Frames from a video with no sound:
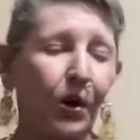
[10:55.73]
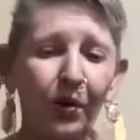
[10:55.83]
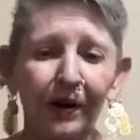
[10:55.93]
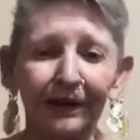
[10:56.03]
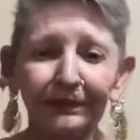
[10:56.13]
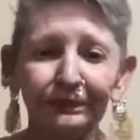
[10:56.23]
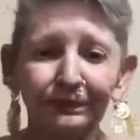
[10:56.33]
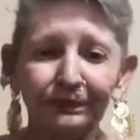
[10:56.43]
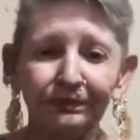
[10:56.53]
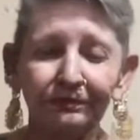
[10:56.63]
or
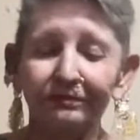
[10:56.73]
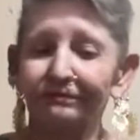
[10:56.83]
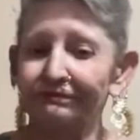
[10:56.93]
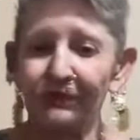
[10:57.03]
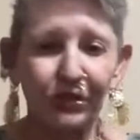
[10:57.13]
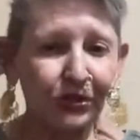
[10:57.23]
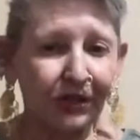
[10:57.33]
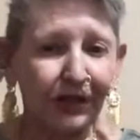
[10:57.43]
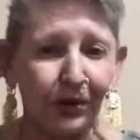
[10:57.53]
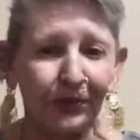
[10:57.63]
you
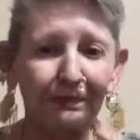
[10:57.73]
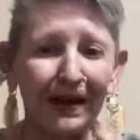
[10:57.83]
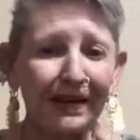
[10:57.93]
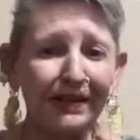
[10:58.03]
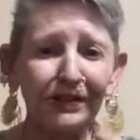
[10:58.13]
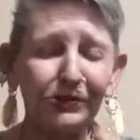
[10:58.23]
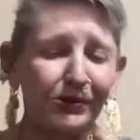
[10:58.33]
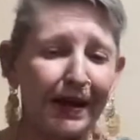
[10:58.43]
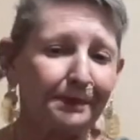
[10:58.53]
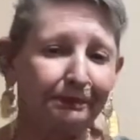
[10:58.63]
can go with my Hindu
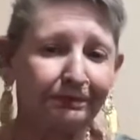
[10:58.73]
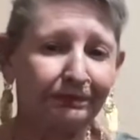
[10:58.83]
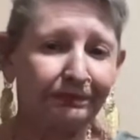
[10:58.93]
name.